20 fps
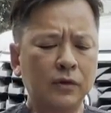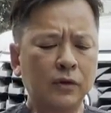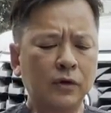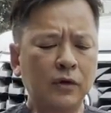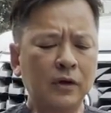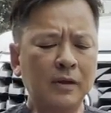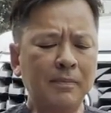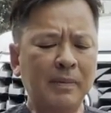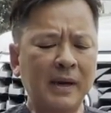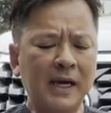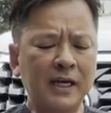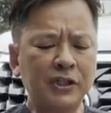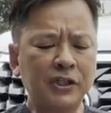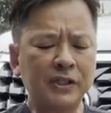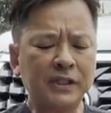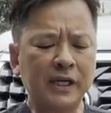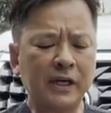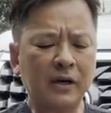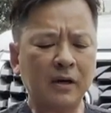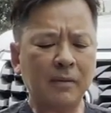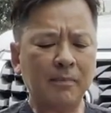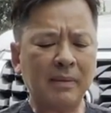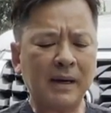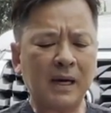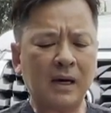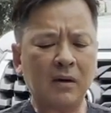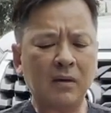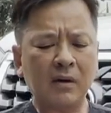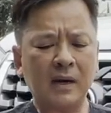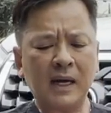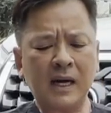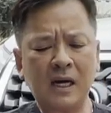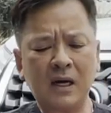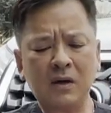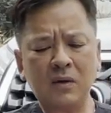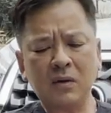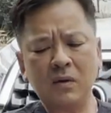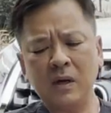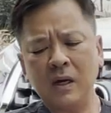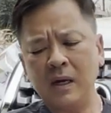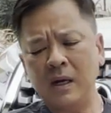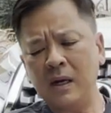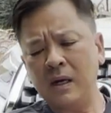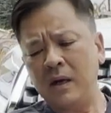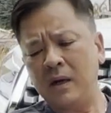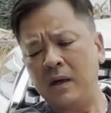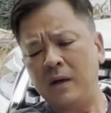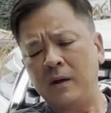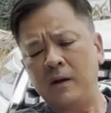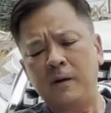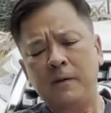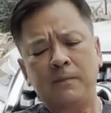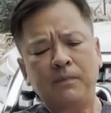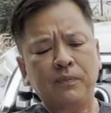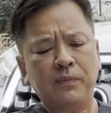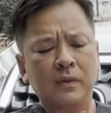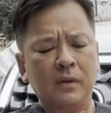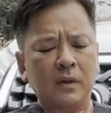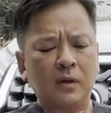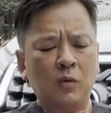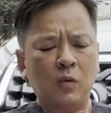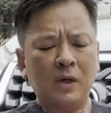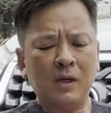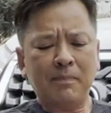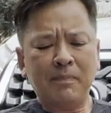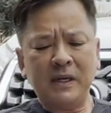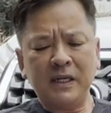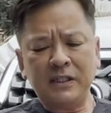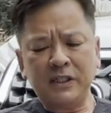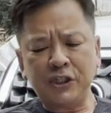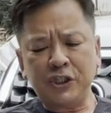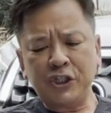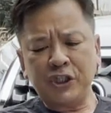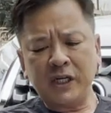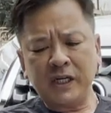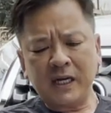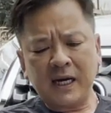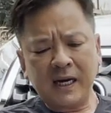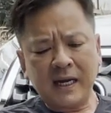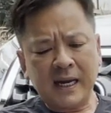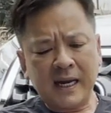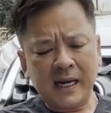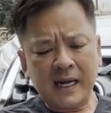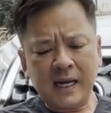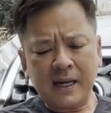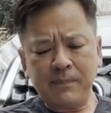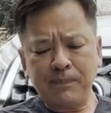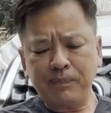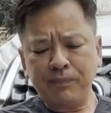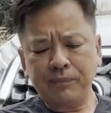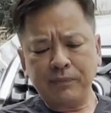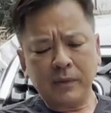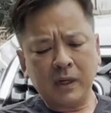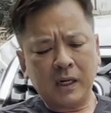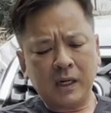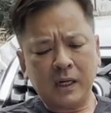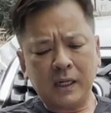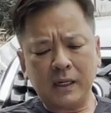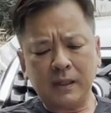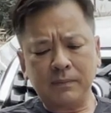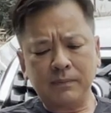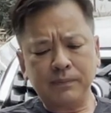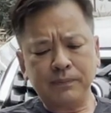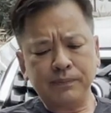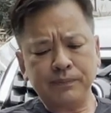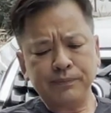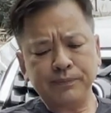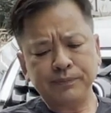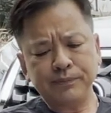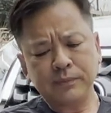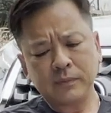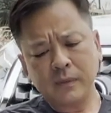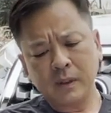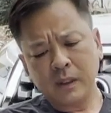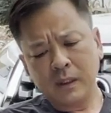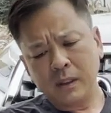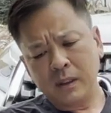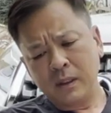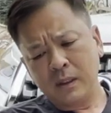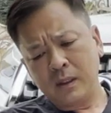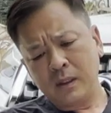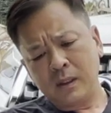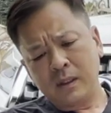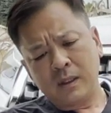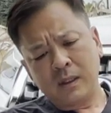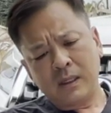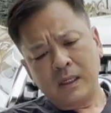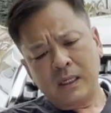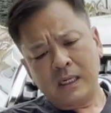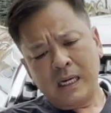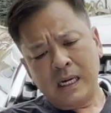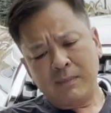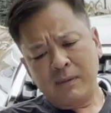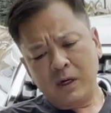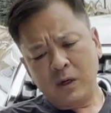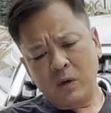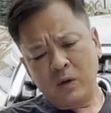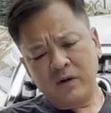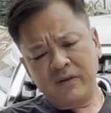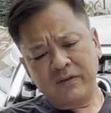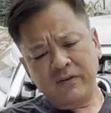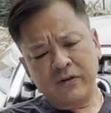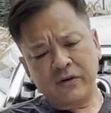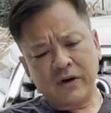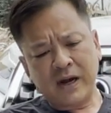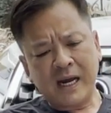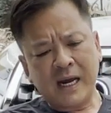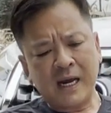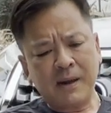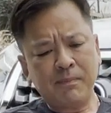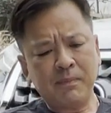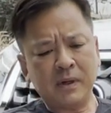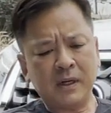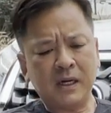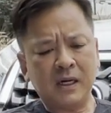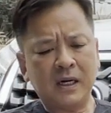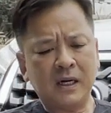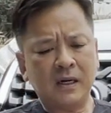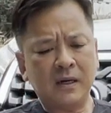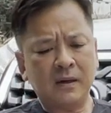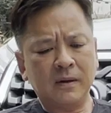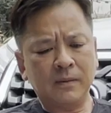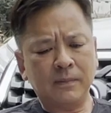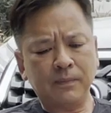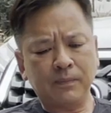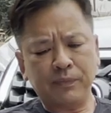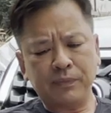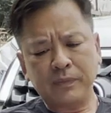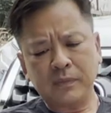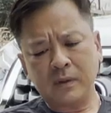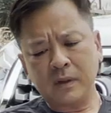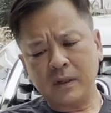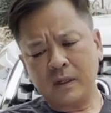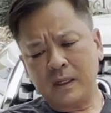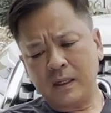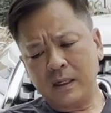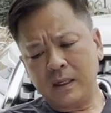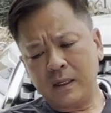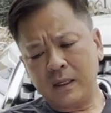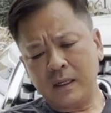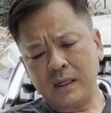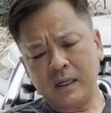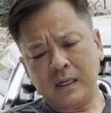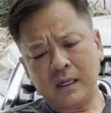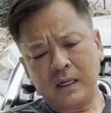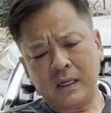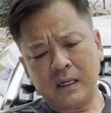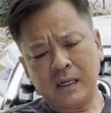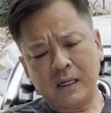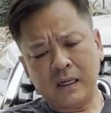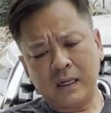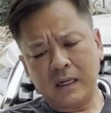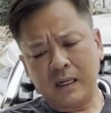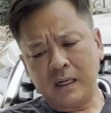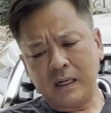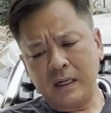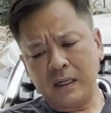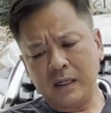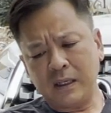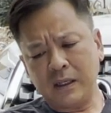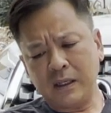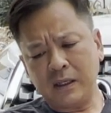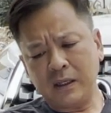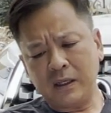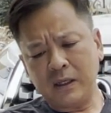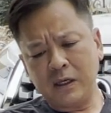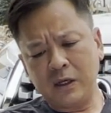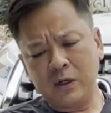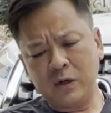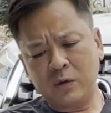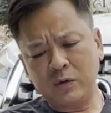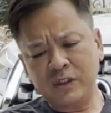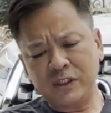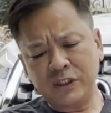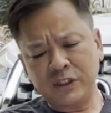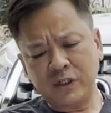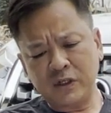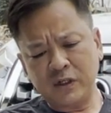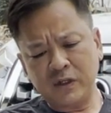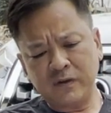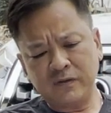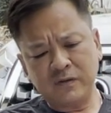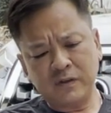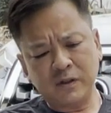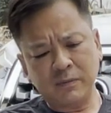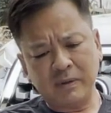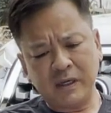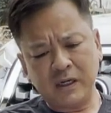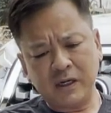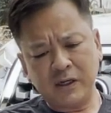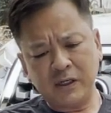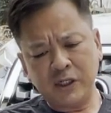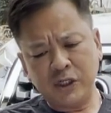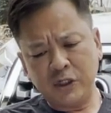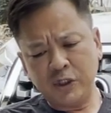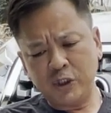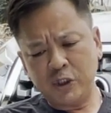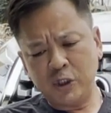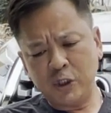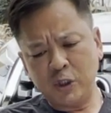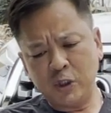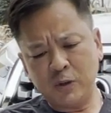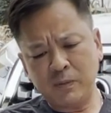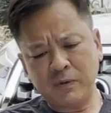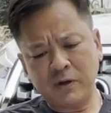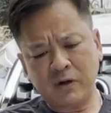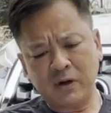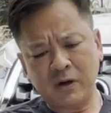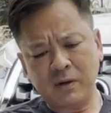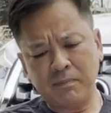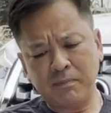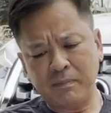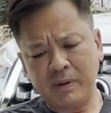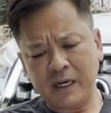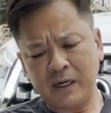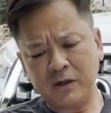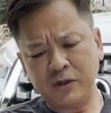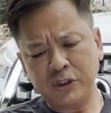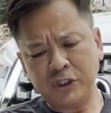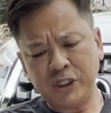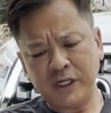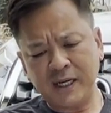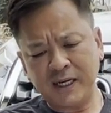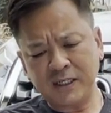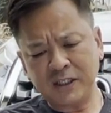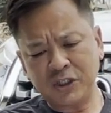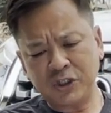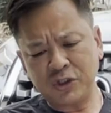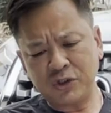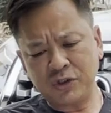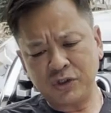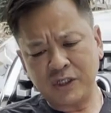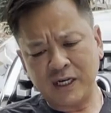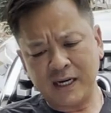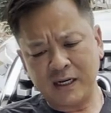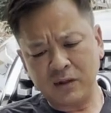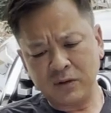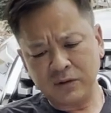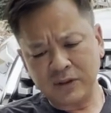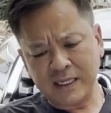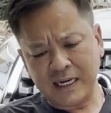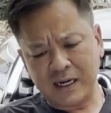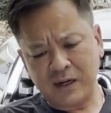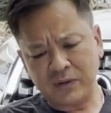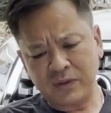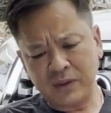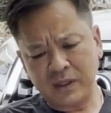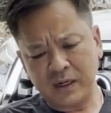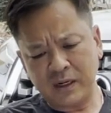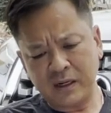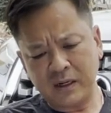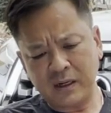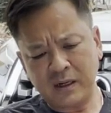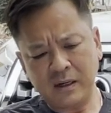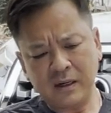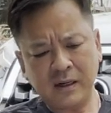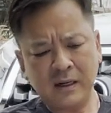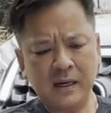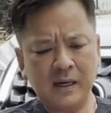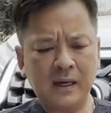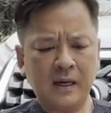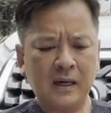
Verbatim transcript: 30 pages here about how, what a piece of shit I am. Um, I'm a load of crap. Um, uh, you don't deserve to be on YouTube. There are better GX channels out there.